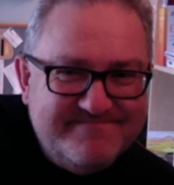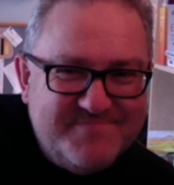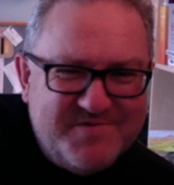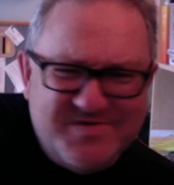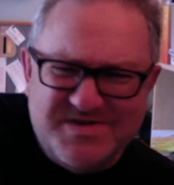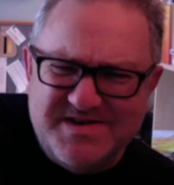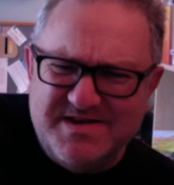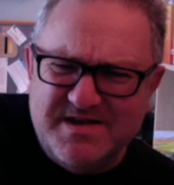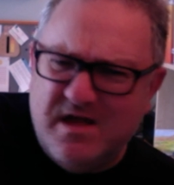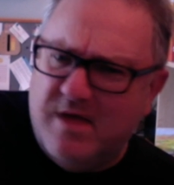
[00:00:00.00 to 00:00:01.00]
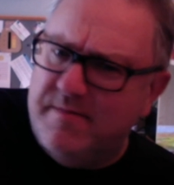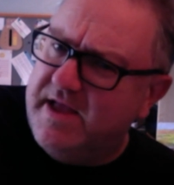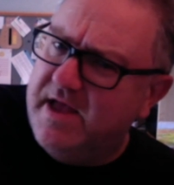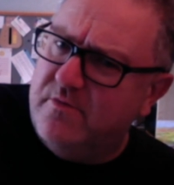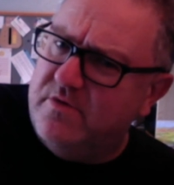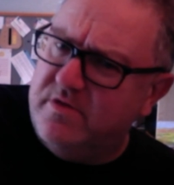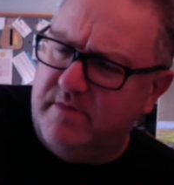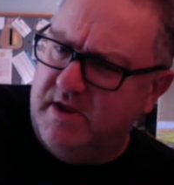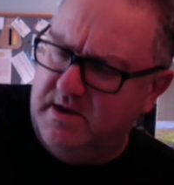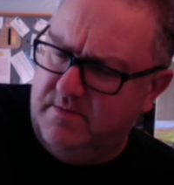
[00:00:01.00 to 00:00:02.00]
wasn't coming out with me
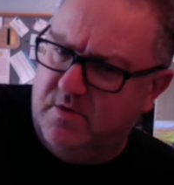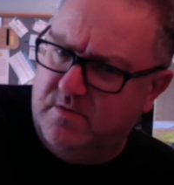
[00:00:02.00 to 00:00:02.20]
anymore.